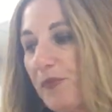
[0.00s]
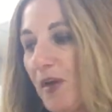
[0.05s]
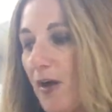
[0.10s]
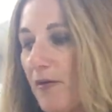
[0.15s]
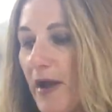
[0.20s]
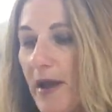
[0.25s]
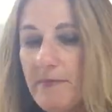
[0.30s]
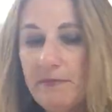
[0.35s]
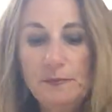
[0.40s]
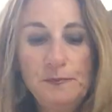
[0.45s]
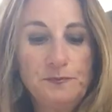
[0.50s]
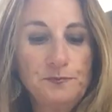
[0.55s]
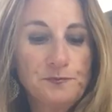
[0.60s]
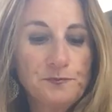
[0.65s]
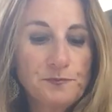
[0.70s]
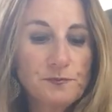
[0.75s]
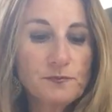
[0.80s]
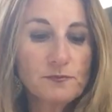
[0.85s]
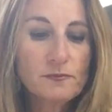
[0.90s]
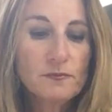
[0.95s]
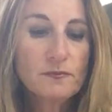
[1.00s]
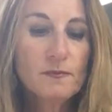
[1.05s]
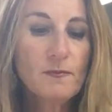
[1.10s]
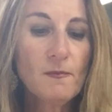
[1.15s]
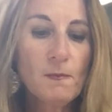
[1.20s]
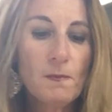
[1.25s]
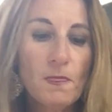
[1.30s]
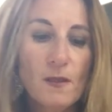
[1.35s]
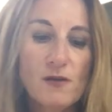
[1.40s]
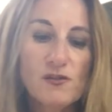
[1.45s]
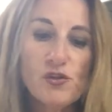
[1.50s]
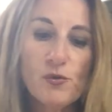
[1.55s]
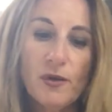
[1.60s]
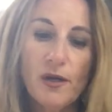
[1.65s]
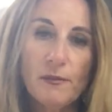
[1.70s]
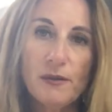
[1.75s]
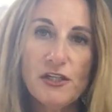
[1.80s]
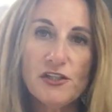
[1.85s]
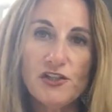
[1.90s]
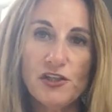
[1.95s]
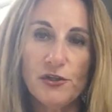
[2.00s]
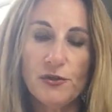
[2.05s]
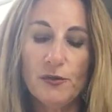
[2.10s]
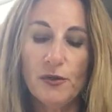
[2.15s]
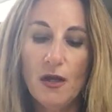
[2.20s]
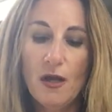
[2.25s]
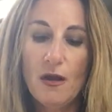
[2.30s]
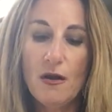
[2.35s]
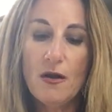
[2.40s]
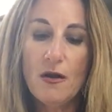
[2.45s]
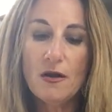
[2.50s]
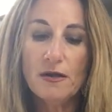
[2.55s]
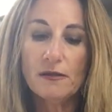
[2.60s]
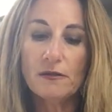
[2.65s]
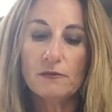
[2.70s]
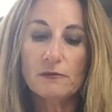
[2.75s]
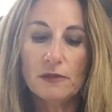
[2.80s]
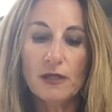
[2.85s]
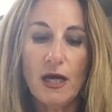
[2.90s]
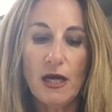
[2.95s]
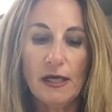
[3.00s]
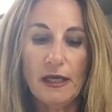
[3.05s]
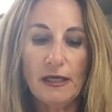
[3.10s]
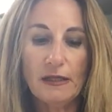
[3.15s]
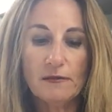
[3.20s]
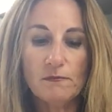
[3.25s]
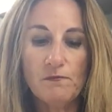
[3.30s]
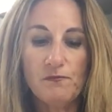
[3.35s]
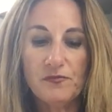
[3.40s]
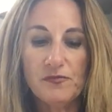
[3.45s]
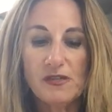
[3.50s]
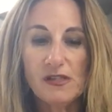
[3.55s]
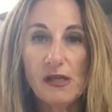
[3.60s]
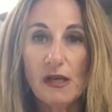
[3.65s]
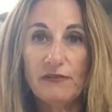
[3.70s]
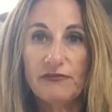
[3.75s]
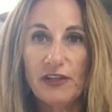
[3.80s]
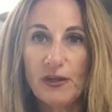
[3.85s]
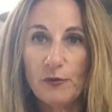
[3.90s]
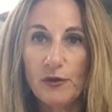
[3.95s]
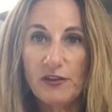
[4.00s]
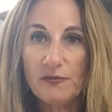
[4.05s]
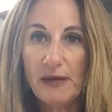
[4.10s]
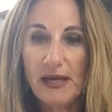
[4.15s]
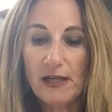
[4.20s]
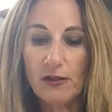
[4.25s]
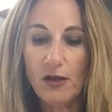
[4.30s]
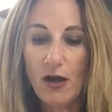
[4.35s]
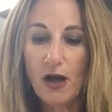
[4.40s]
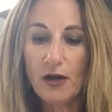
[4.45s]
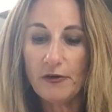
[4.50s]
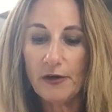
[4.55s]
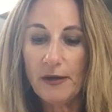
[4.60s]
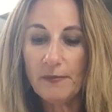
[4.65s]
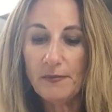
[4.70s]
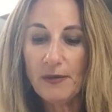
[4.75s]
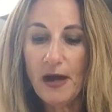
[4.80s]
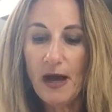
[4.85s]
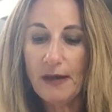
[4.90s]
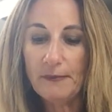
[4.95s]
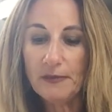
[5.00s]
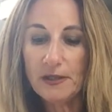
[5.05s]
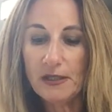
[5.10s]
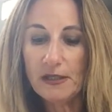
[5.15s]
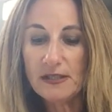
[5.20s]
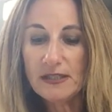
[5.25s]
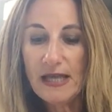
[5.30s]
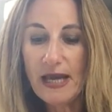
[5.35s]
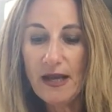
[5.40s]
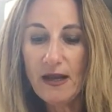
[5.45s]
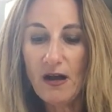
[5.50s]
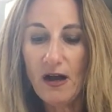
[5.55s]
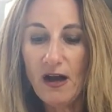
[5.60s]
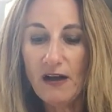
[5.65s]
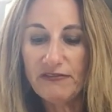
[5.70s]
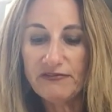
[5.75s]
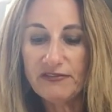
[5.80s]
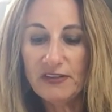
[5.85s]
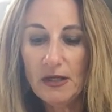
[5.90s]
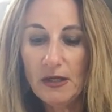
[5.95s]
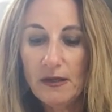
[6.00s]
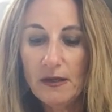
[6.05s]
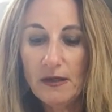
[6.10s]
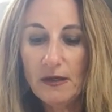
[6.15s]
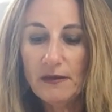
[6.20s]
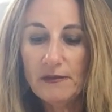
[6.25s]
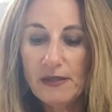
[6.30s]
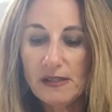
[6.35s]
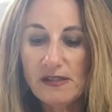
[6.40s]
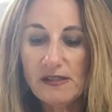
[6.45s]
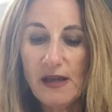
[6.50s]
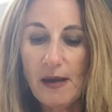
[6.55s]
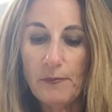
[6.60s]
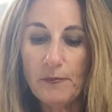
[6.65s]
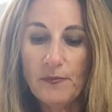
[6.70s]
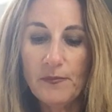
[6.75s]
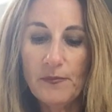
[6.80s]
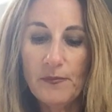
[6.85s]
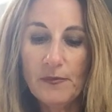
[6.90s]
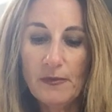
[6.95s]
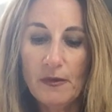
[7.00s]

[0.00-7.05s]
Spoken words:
All right, so what I'm gonna do, cutting safely with my claw grip, I'm gonna take off the stem.